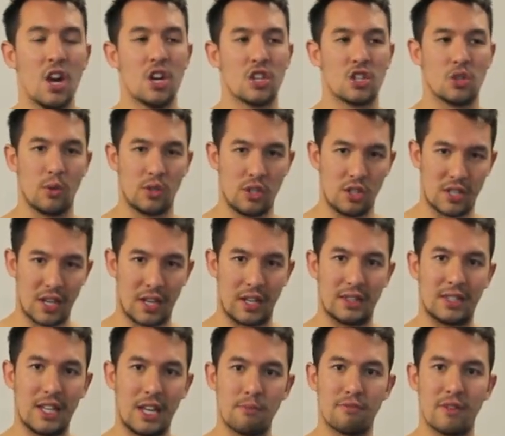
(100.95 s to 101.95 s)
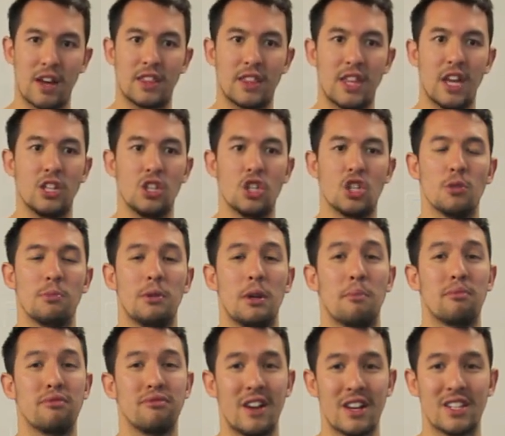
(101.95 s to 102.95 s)
So when you take a deep breath in, you should be
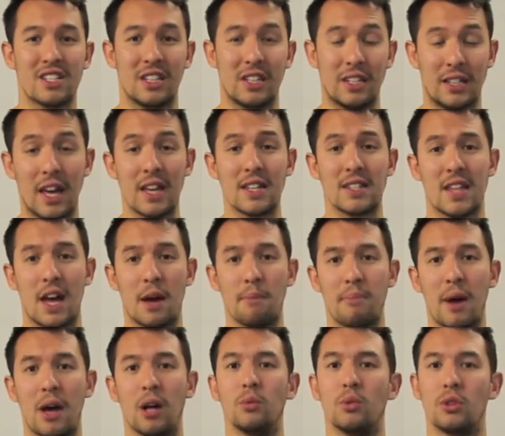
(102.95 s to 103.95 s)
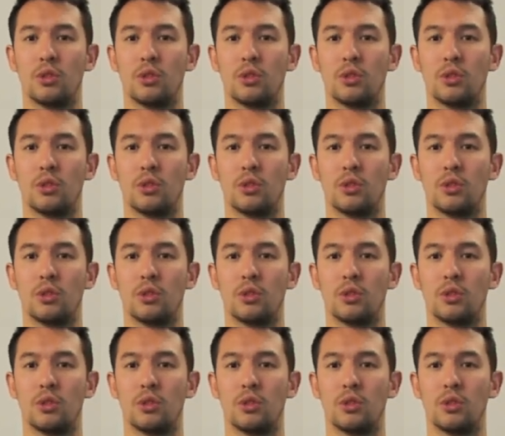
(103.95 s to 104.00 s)
pressing against that belt,